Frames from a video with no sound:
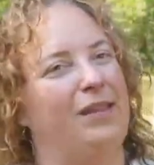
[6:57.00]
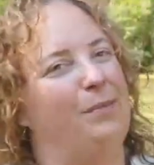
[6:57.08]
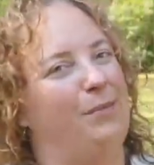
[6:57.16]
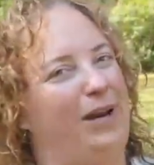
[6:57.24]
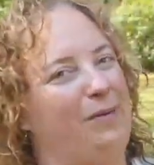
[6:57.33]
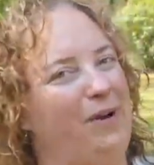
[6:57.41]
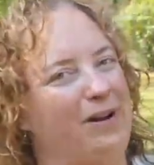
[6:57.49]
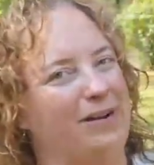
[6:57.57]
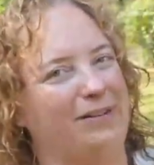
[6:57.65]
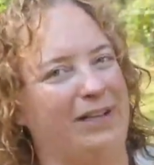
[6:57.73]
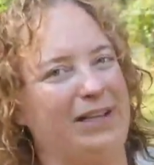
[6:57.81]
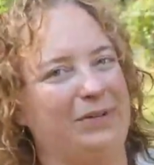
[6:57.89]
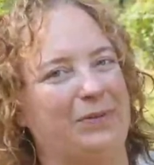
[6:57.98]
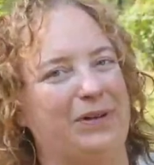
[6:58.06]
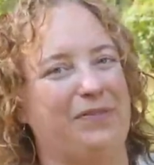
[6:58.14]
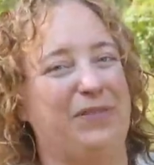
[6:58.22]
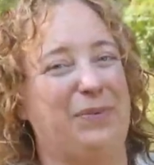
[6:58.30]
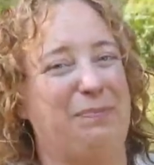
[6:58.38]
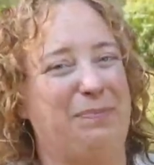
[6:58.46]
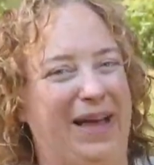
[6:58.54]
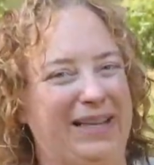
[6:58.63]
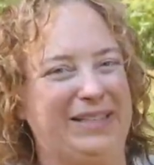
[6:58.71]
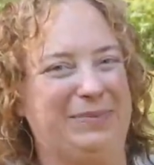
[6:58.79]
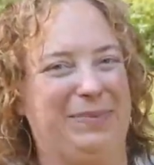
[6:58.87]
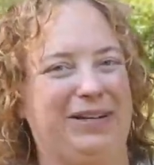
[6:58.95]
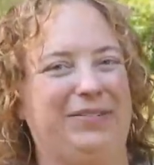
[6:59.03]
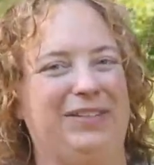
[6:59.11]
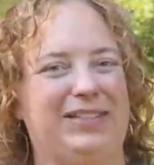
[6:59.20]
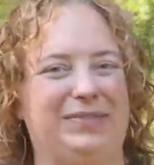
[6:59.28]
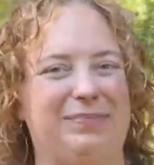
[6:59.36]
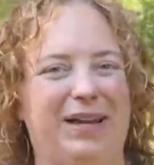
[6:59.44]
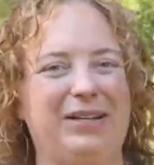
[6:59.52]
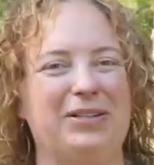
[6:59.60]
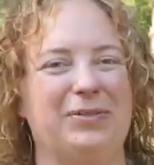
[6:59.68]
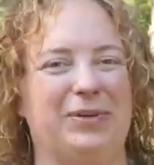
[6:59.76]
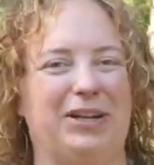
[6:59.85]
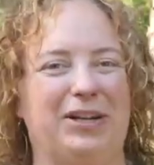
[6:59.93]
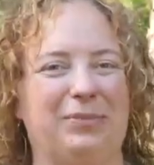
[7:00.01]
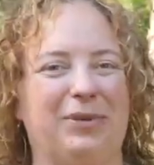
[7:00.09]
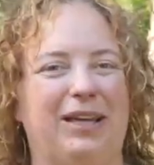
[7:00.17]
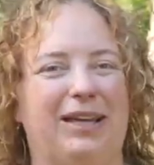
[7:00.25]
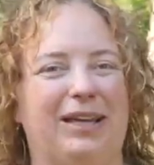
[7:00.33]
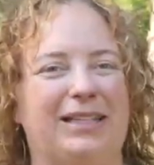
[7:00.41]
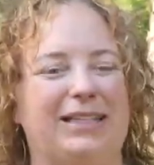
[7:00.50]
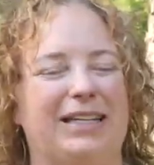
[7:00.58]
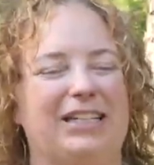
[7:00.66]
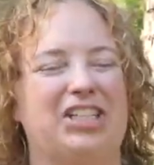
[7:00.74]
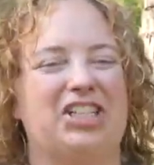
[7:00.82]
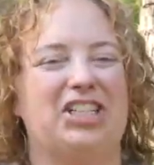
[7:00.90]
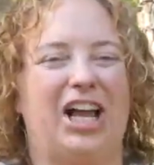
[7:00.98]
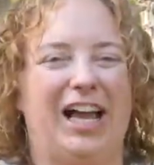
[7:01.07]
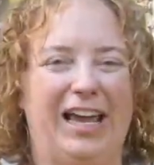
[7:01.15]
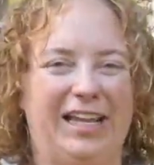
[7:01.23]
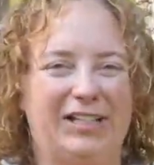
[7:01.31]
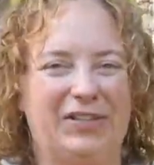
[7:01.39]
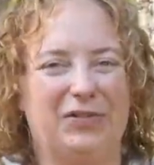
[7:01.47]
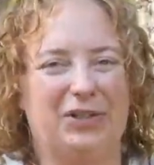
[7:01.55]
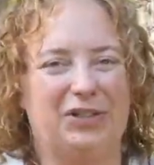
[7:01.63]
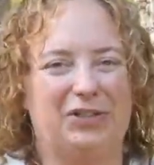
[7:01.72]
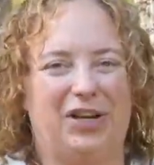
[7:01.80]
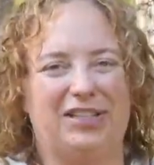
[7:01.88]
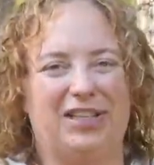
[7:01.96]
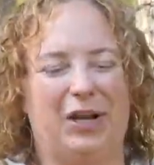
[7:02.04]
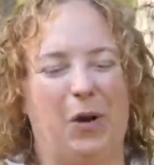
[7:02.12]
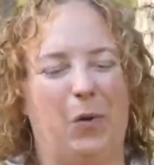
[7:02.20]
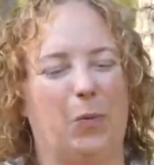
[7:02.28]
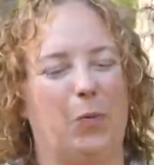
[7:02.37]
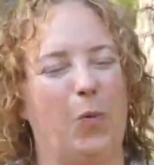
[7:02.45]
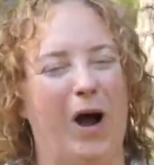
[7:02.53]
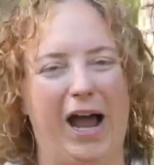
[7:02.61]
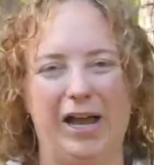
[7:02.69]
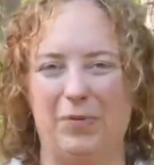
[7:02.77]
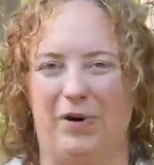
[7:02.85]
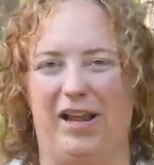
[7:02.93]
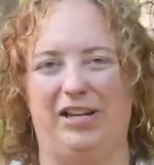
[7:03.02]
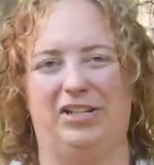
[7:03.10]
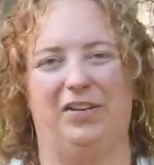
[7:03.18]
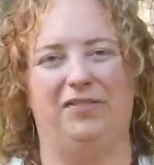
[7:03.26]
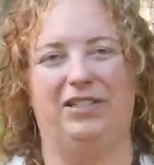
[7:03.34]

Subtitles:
But ironically, one of the best benefits of meadowsweet herb is that it shines for addressing a wide range of